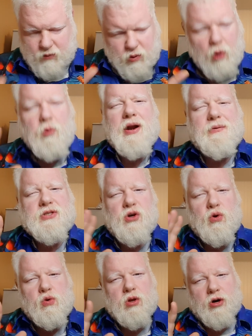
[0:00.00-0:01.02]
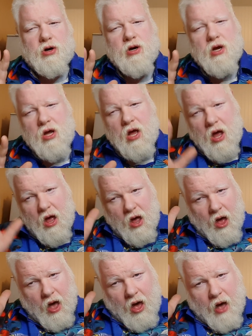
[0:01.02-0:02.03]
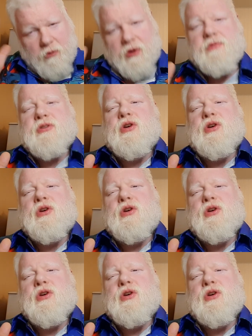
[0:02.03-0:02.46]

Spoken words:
When it was cooler, more